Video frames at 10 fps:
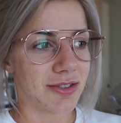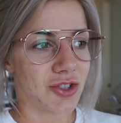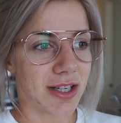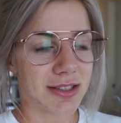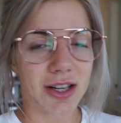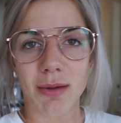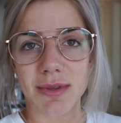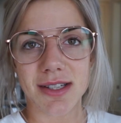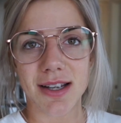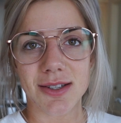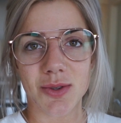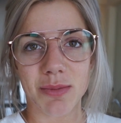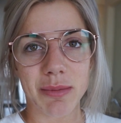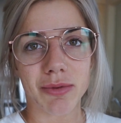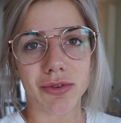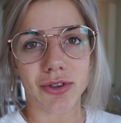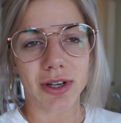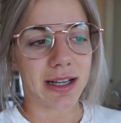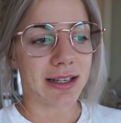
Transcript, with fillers: tried to climb the stairs with me before